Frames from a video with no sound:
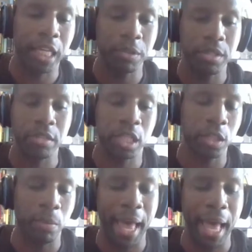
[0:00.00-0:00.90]
And the reason I
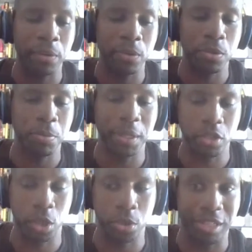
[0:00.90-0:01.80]
scaled it back was
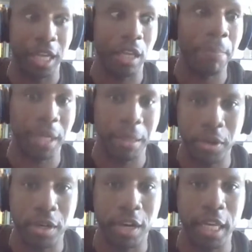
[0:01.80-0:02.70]
because I couldn't scale up
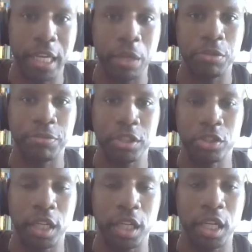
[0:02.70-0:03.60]
anymore, right? And I was
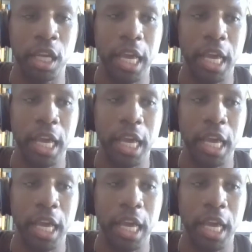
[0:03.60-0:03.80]
frustrated.